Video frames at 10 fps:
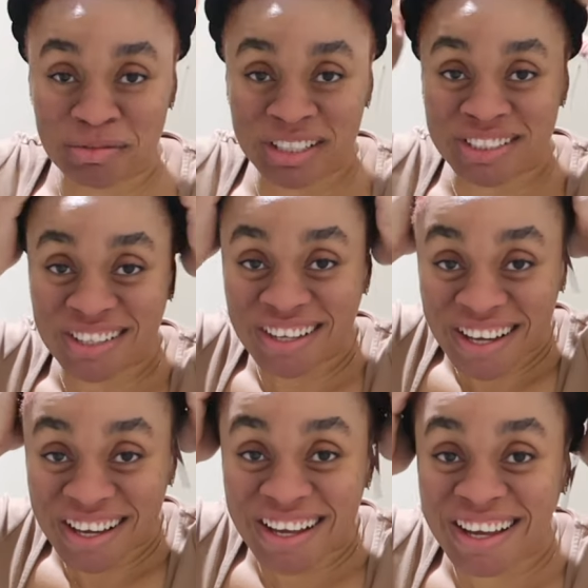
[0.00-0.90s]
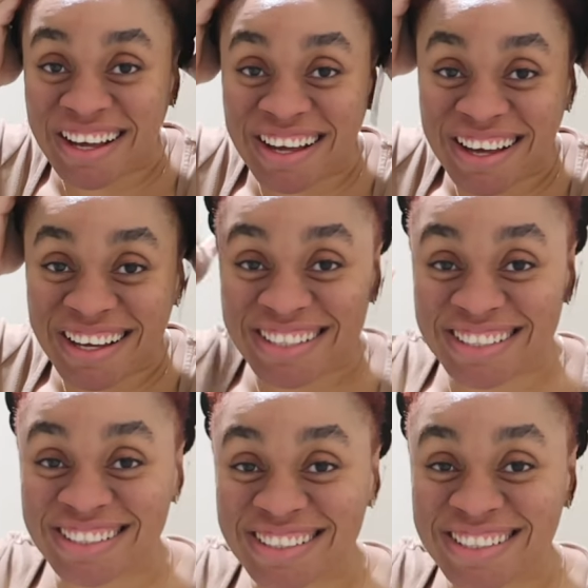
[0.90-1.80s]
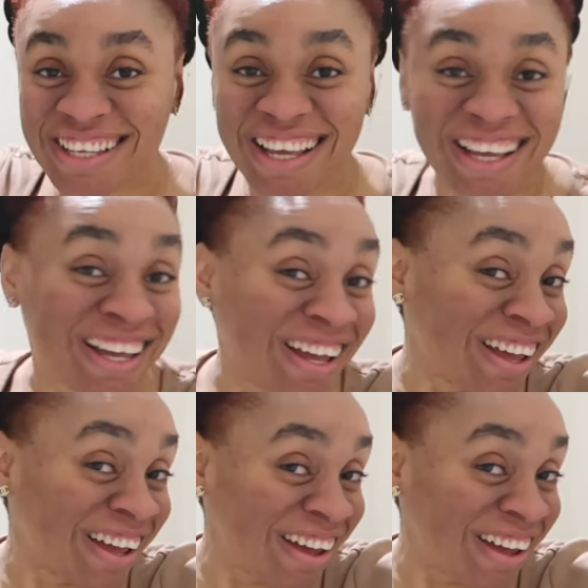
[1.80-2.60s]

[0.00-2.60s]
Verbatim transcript: my short hair guys hey